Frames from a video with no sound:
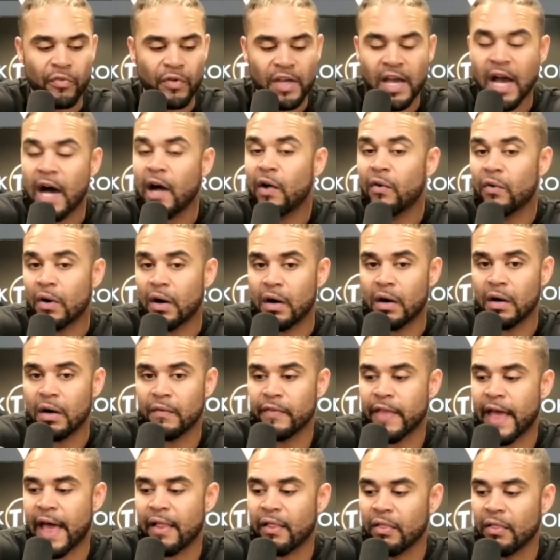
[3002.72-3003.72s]
color.
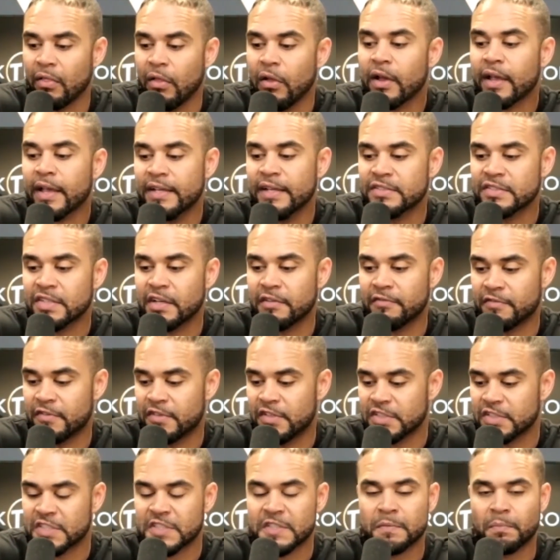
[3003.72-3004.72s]
That look is of
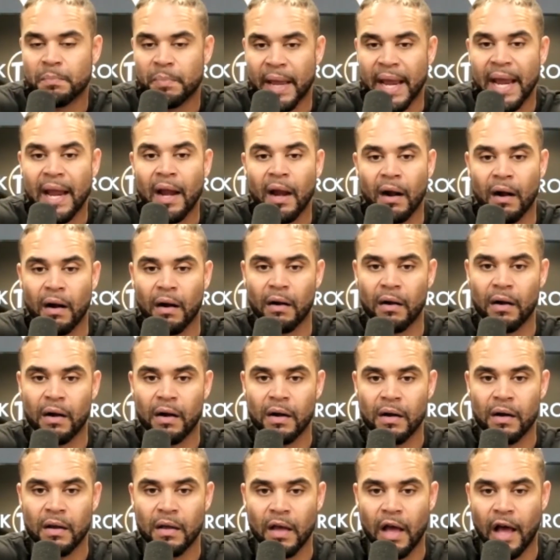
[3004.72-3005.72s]
despair,
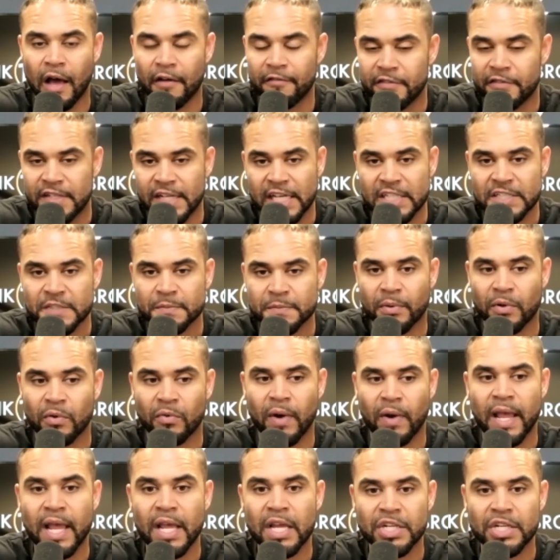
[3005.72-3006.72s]
of
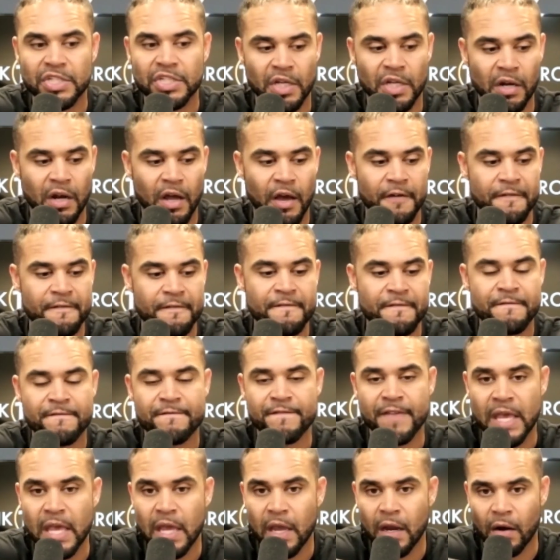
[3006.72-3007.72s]
desperation, of
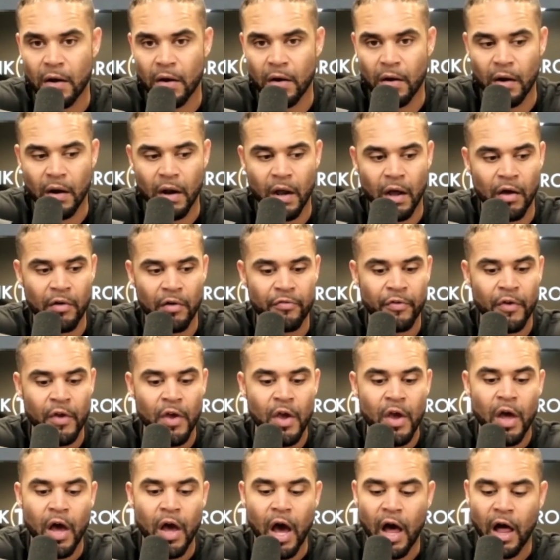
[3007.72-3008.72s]
fear, of
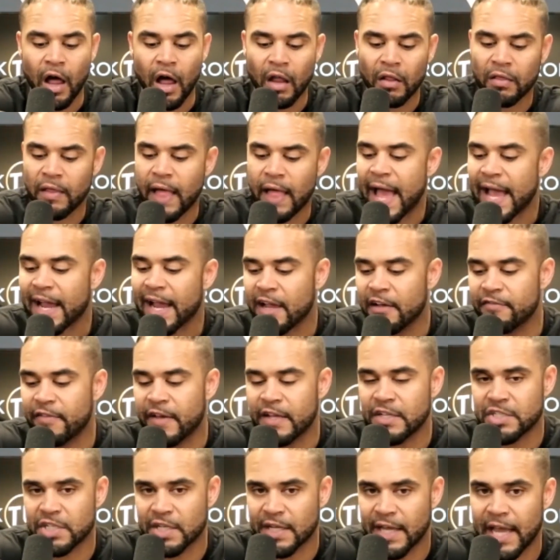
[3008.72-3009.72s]
a lack of
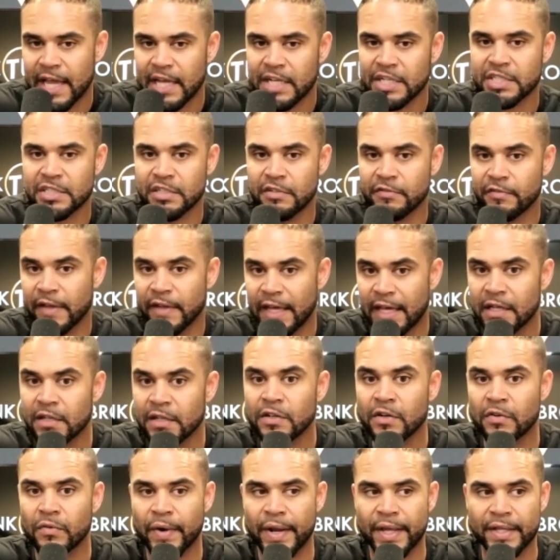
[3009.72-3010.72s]
education, of
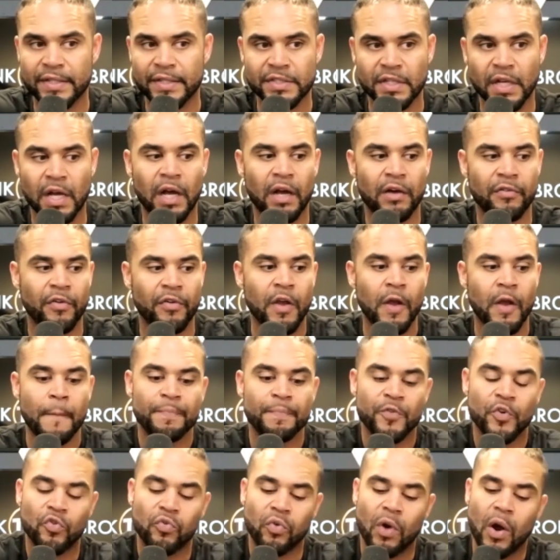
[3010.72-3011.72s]
ignorance, of
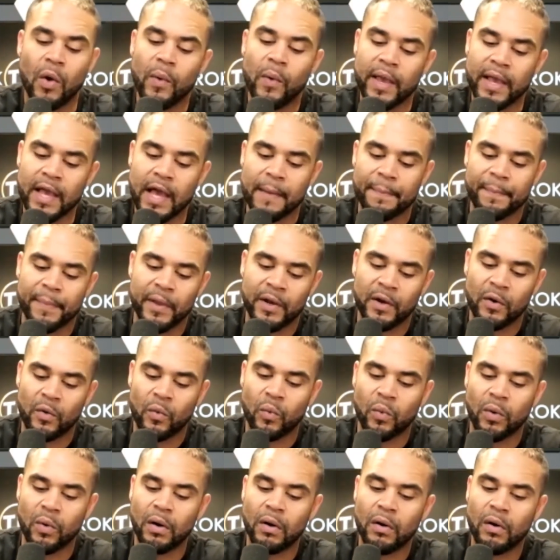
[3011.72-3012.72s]
growing up in a
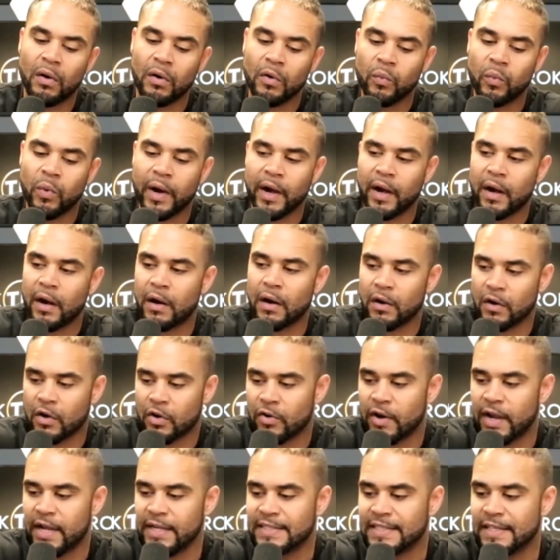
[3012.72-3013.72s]
world where
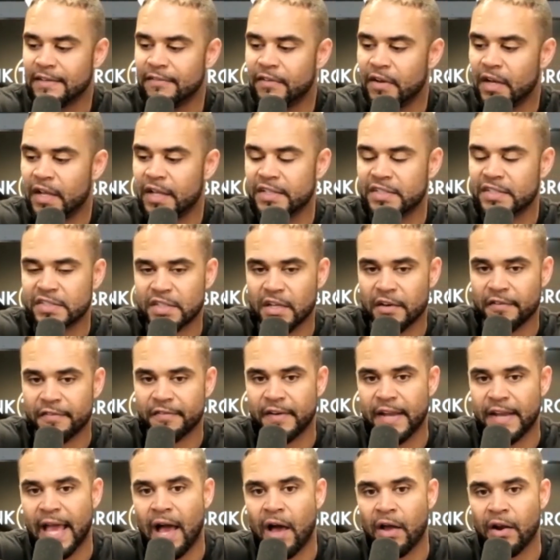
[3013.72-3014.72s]
creativity is stuffed
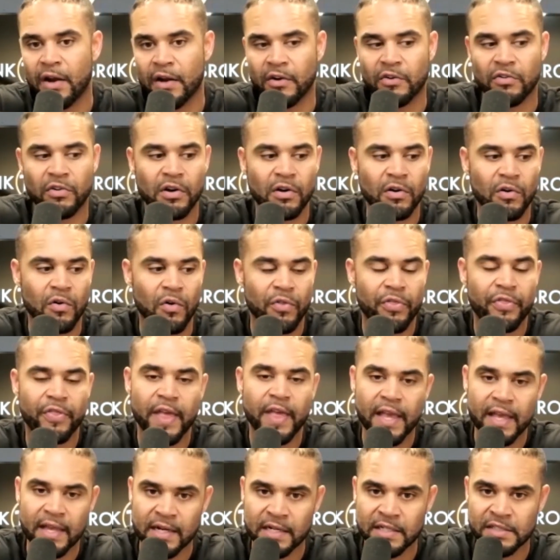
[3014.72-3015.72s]
down and critical
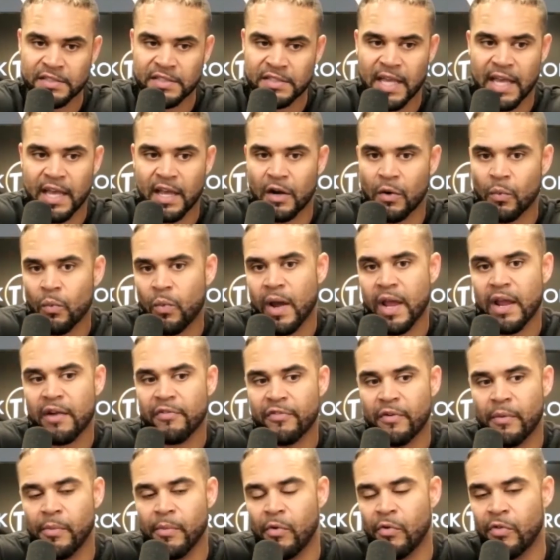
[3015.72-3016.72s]
thinking is taken away
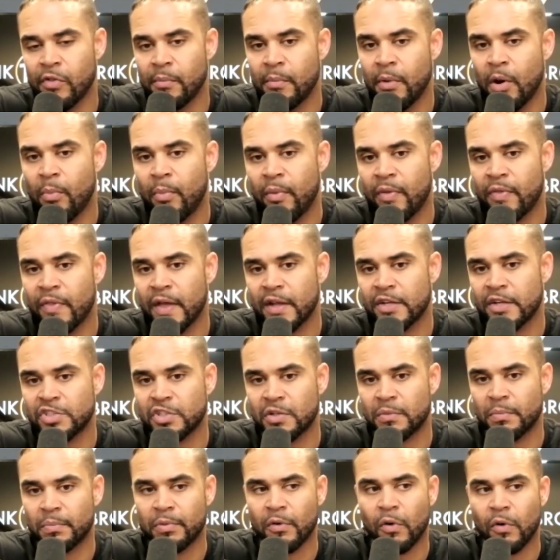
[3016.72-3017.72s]
from you the moment that
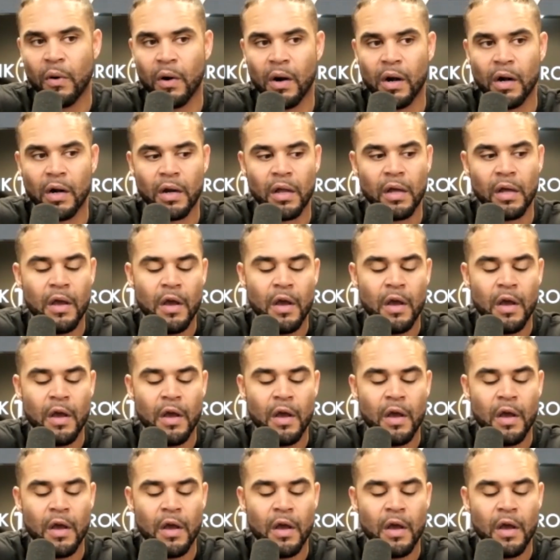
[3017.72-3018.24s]
you're born.